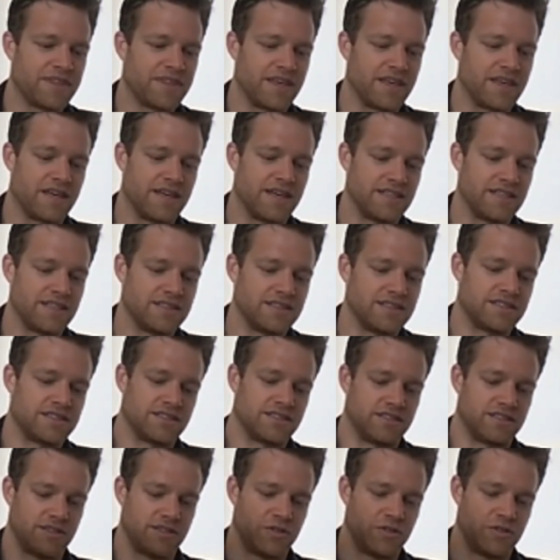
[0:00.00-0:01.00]
And
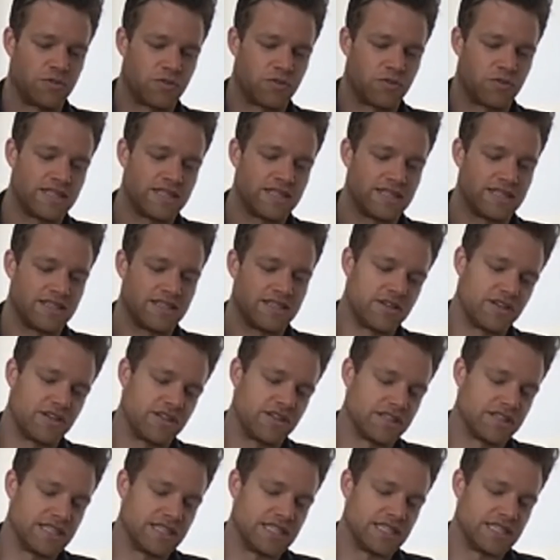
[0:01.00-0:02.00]
you write that
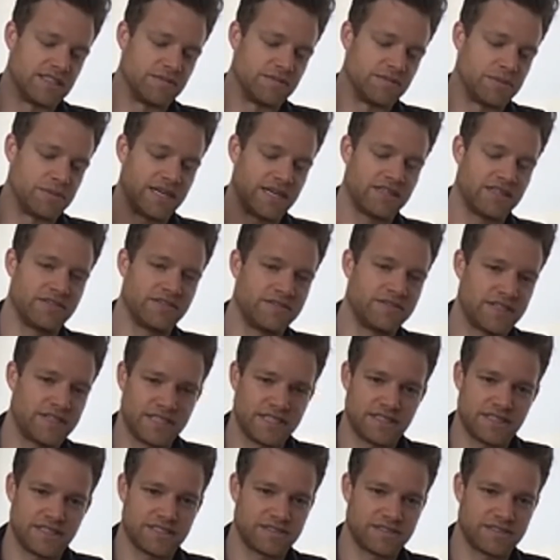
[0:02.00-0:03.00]
all in Python
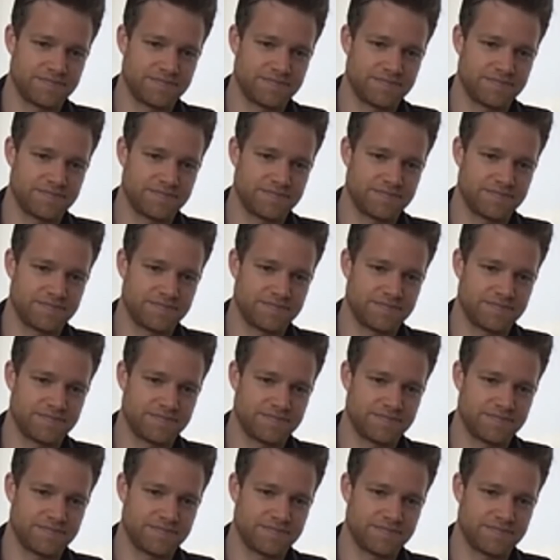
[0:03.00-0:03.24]
files